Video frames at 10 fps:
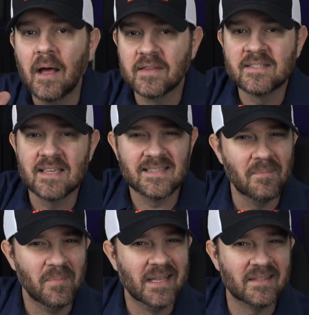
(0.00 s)
this
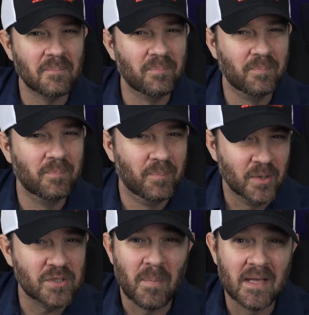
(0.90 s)
isn't meant to
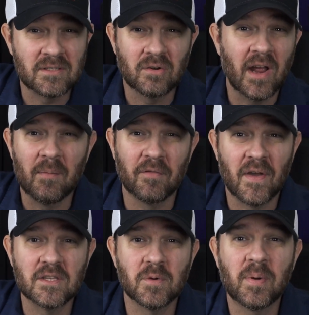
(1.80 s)
boost my Instagram or
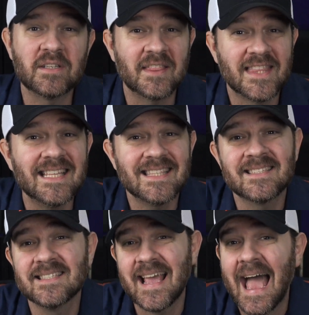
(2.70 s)
Facebook page. I think
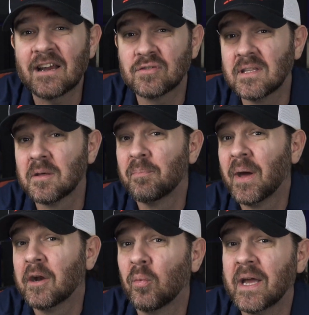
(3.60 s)
this is actually the
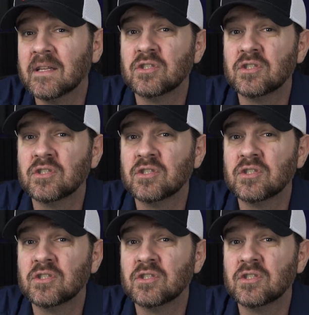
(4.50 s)
better way to